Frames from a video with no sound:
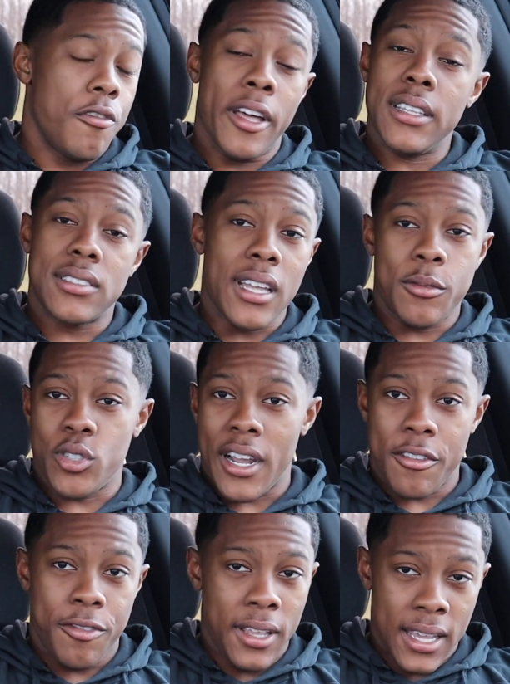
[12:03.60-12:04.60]
Fellas, stop
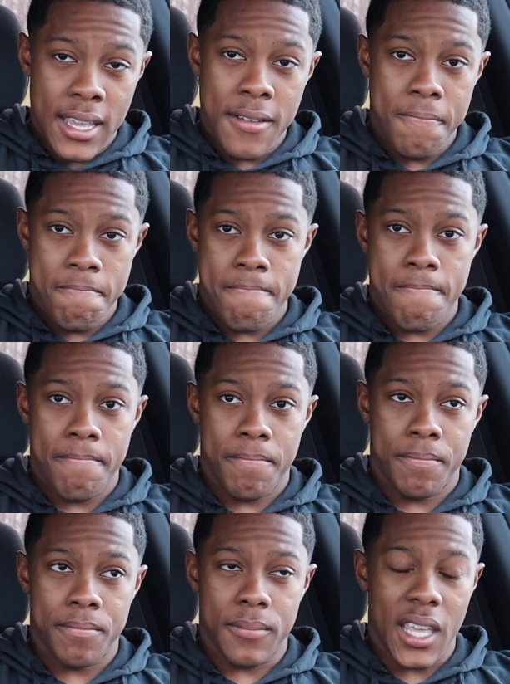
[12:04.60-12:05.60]
trying to fit in.
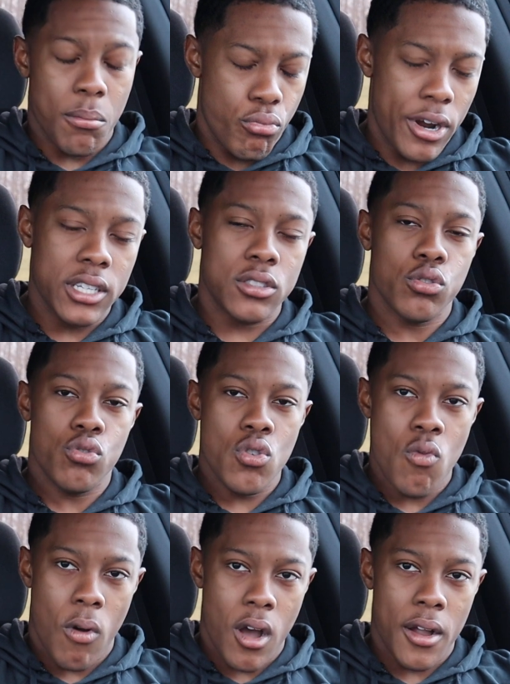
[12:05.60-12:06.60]
Embrace who
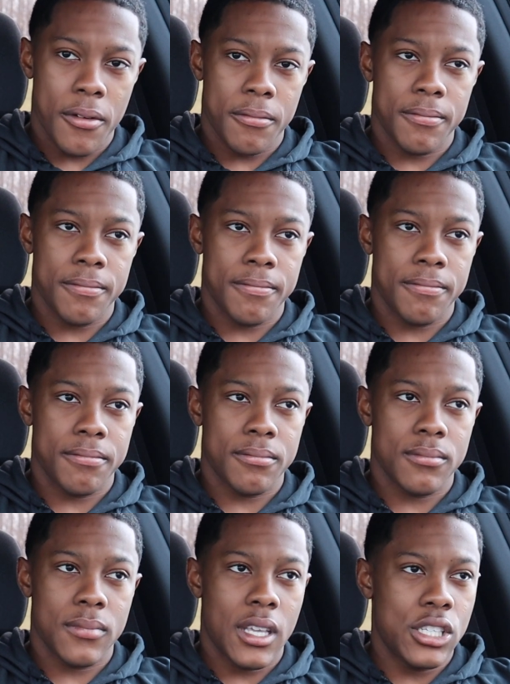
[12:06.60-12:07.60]
you are.
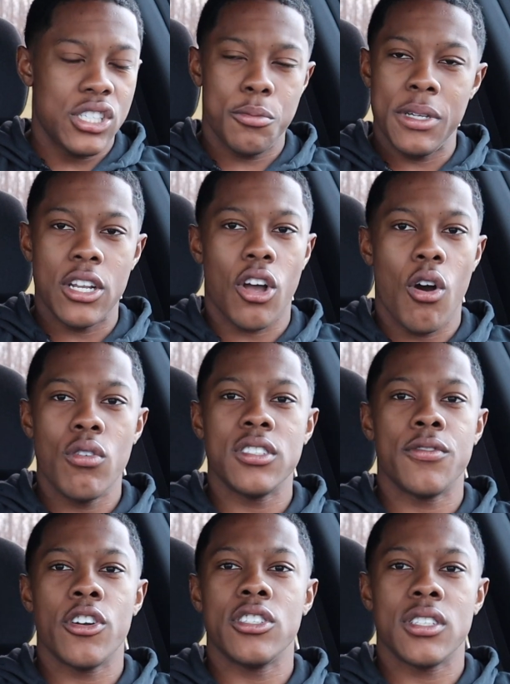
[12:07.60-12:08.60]
And just be the
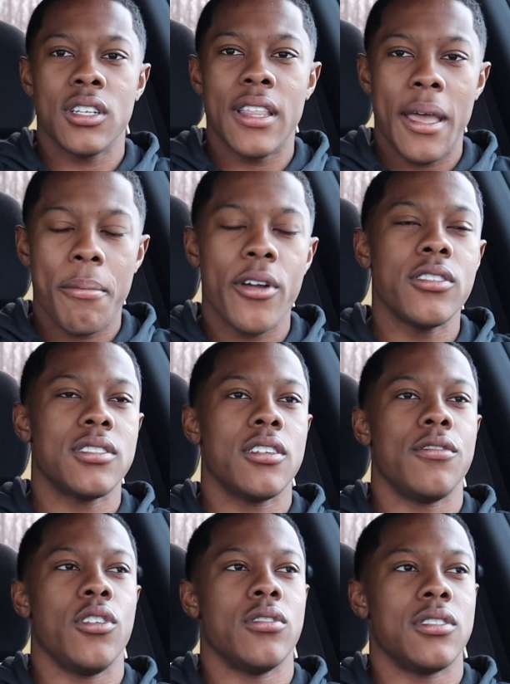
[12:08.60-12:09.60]
coldest version of that
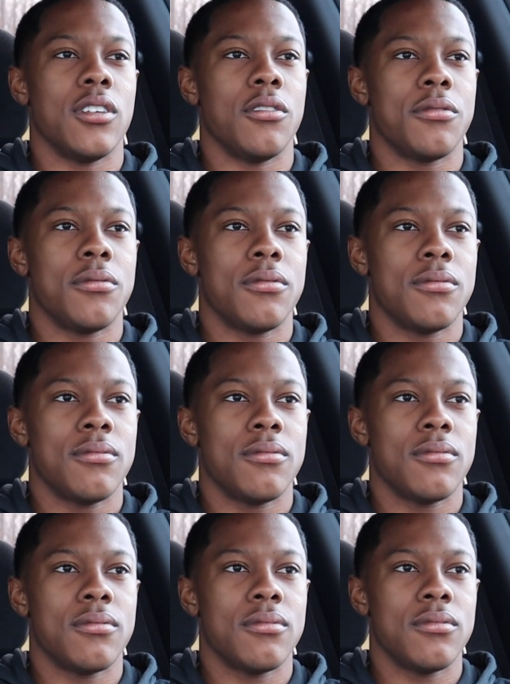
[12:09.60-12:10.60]
person of yourself.
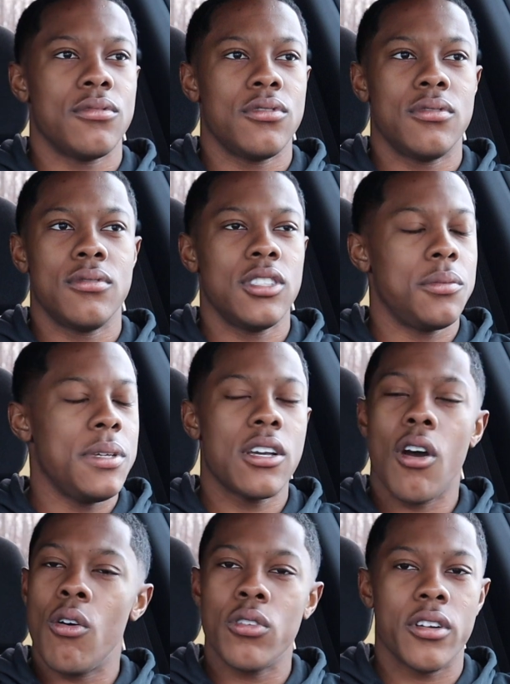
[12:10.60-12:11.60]
Just be
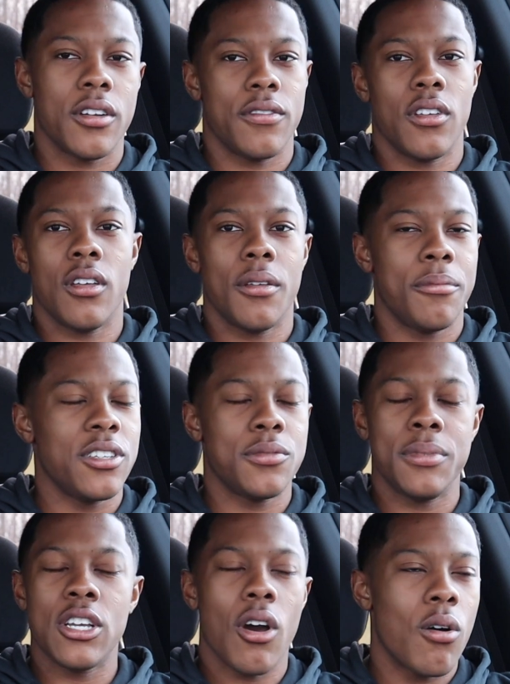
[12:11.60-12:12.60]
colder.
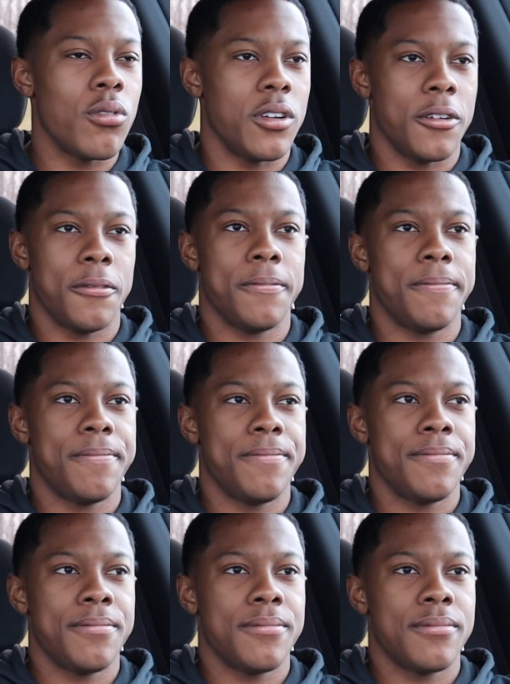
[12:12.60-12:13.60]
Just be colder.
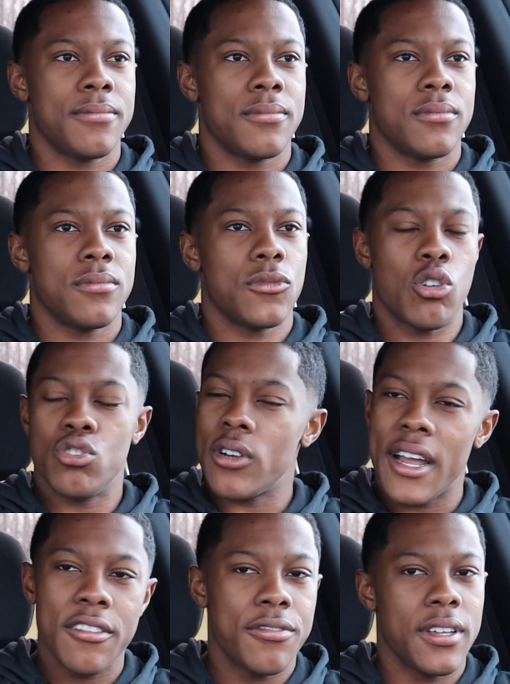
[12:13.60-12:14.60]
Don't
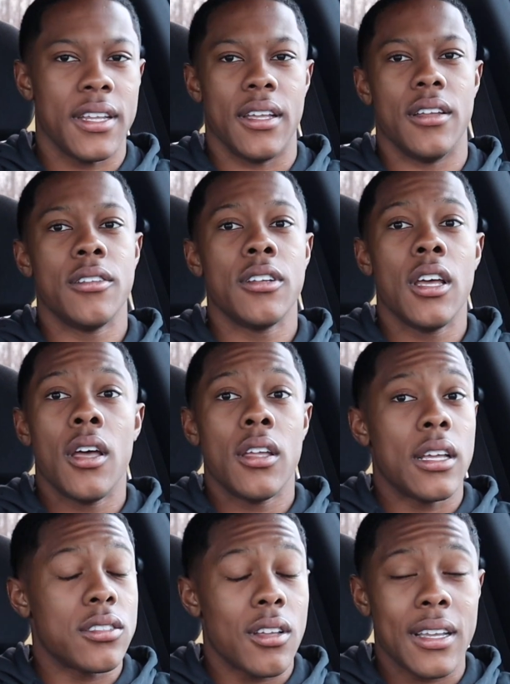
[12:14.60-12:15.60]
try to fit
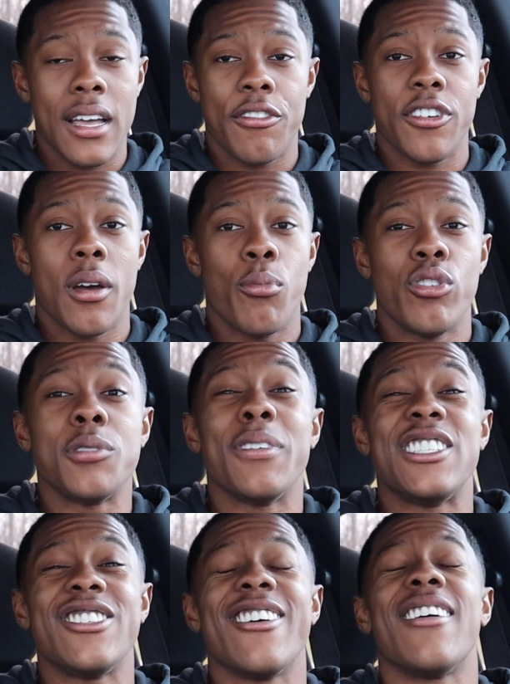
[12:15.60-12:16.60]
in. That's all I got for y'all boys.
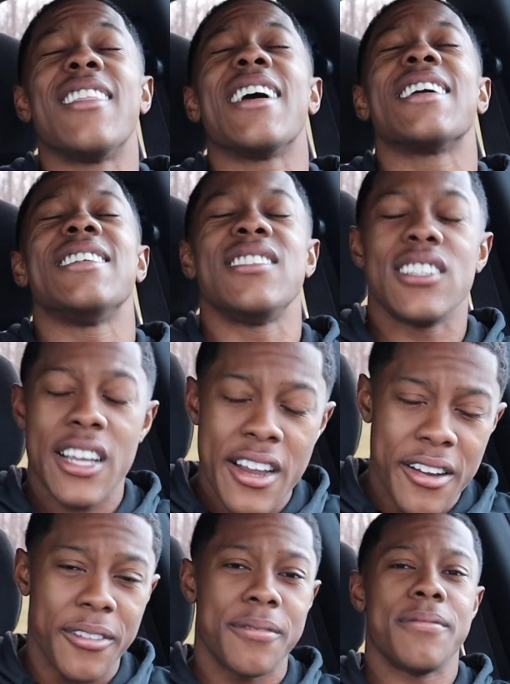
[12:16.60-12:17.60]
Make sure y'all like and
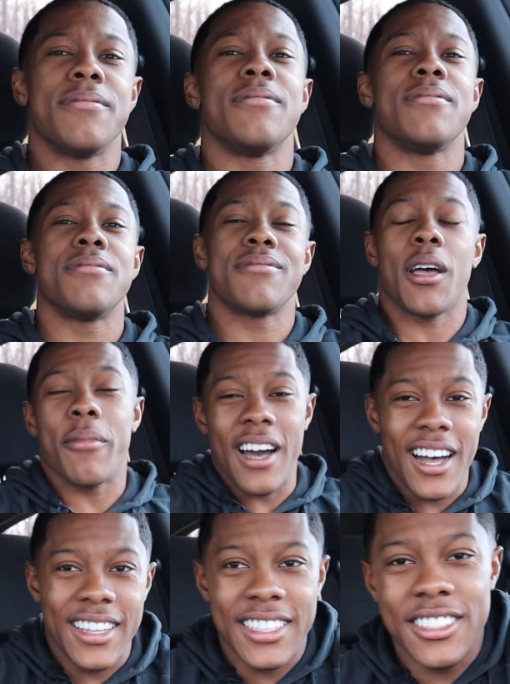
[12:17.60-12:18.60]
share. I'ma
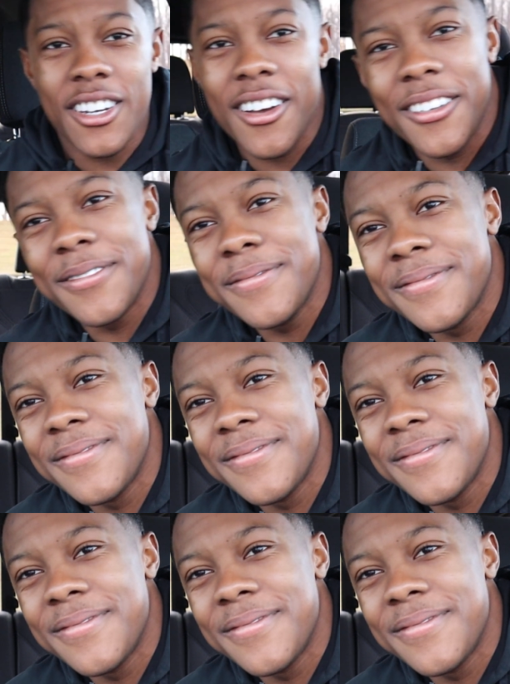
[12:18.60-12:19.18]
holler at y'all.